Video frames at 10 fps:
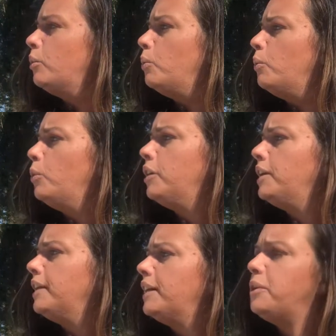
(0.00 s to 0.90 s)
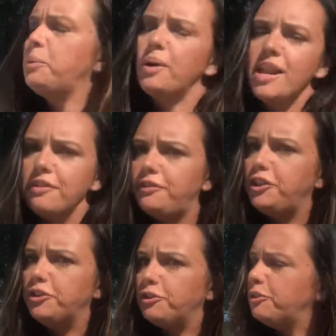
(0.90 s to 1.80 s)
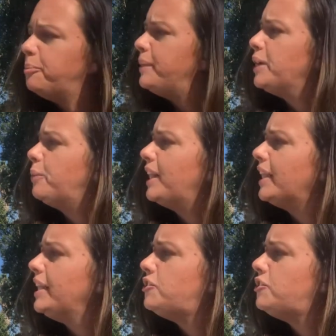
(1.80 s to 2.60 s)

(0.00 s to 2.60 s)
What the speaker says: Would one of you be willing